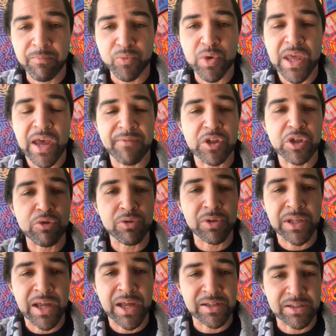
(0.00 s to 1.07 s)

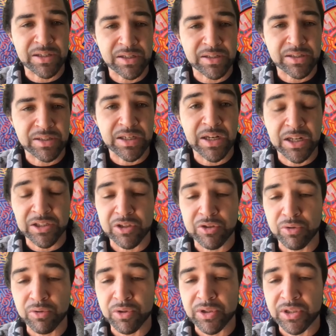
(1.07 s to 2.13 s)
utilize it and see it as a
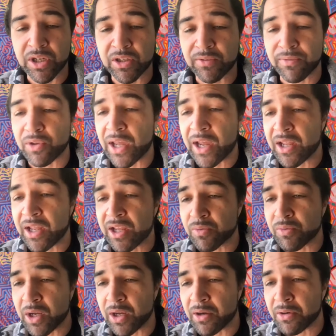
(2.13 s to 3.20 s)
tool as such for that
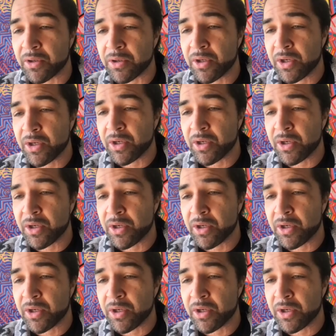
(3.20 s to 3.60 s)
as well.